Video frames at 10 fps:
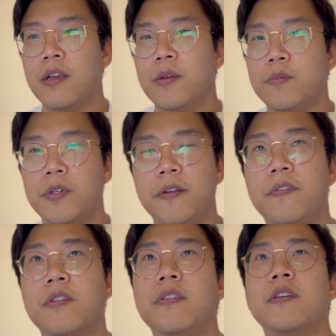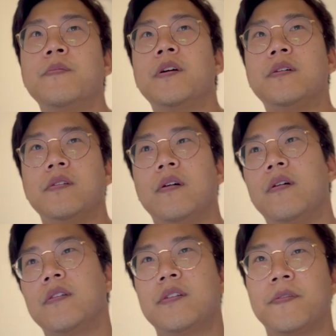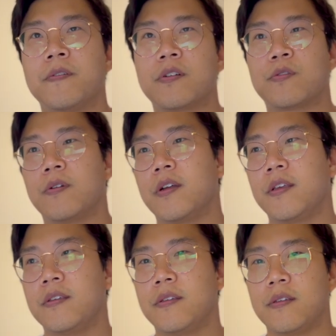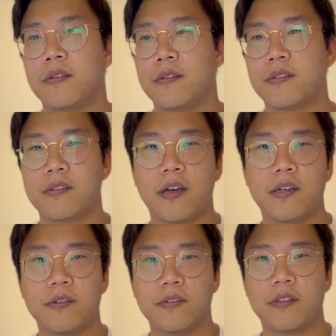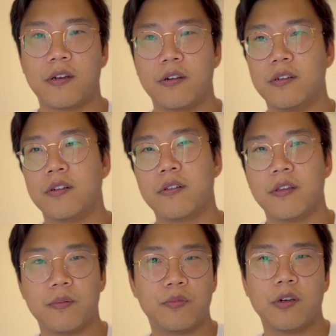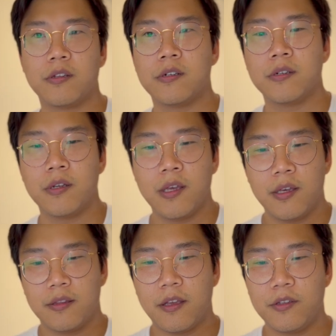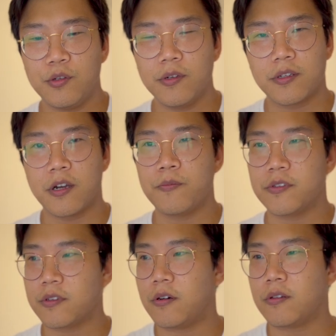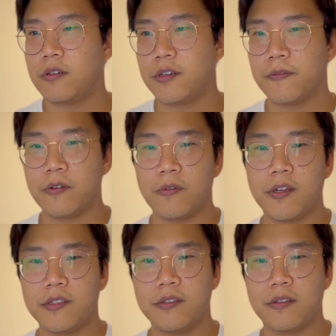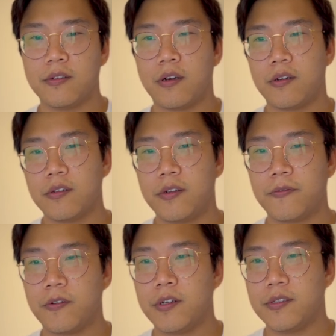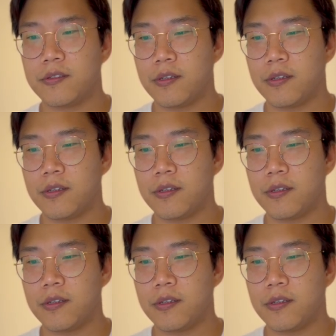But if you think about all the different karate styles that are under the umbrella, they do encompass all the different ranges and all the different